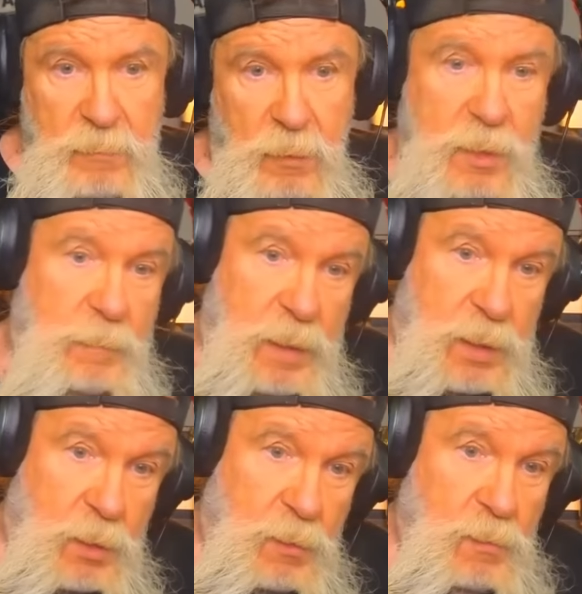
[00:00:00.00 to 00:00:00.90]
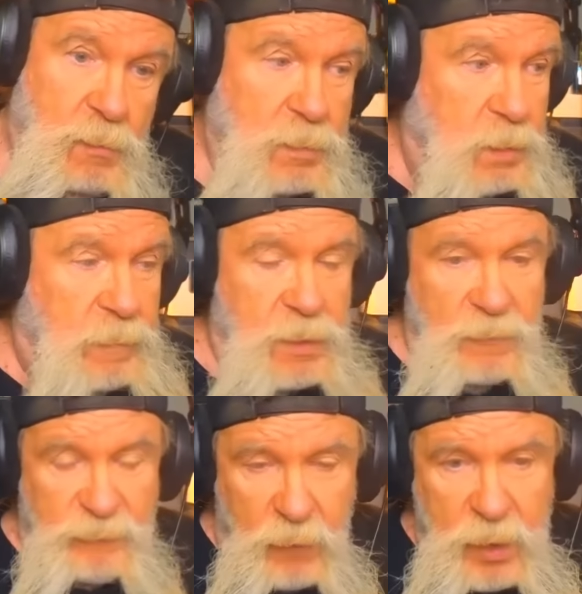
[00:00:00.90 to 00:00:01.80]
or it could be you, it could be
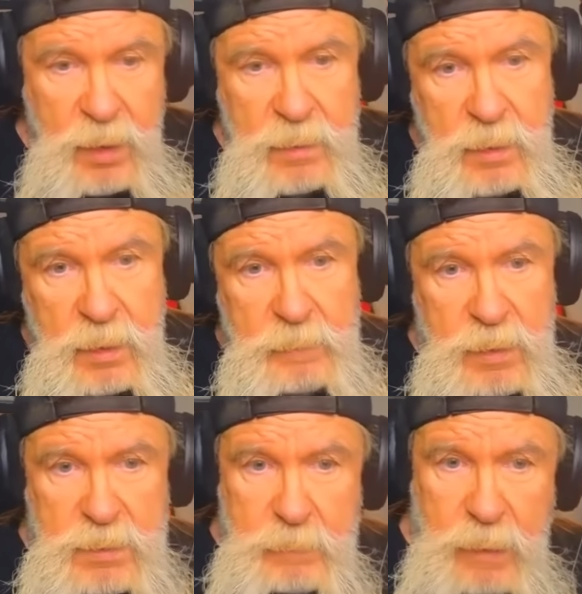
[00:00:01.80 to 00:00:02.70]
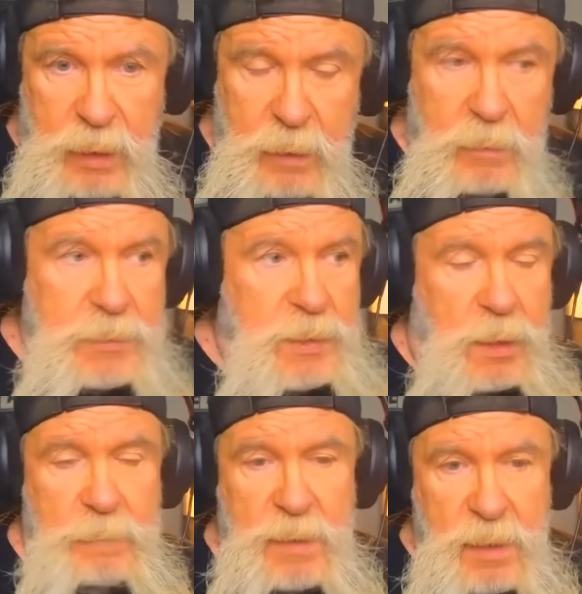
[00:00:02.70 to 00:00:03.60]
your friend, it could be somebody else, it
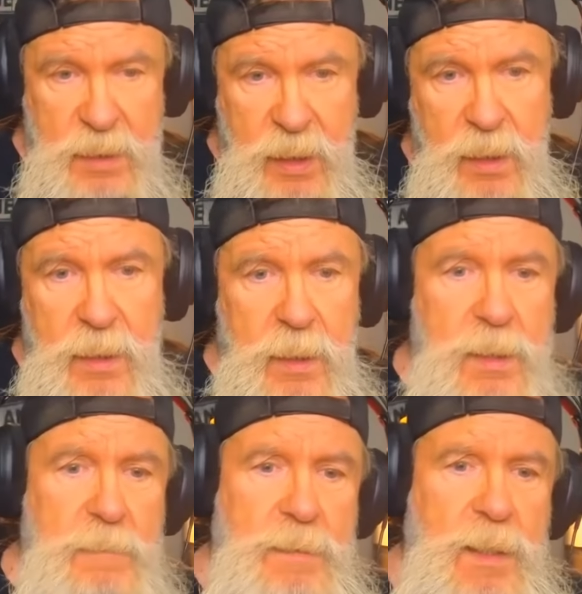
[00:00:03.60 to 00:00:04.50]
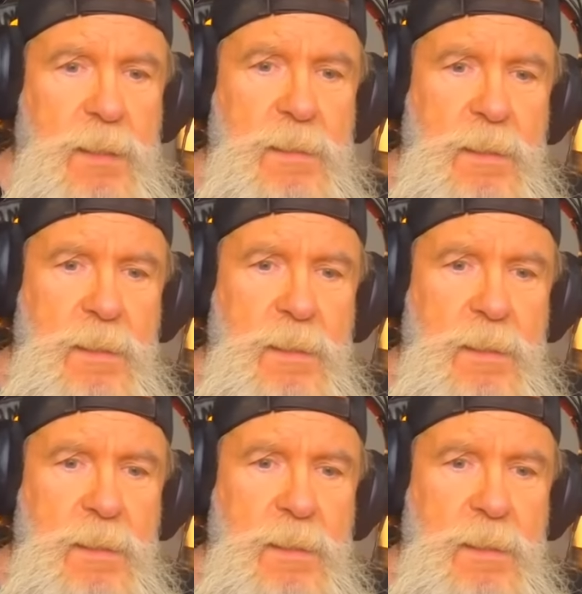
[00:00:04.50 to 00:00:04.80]
could be a kid, it could be.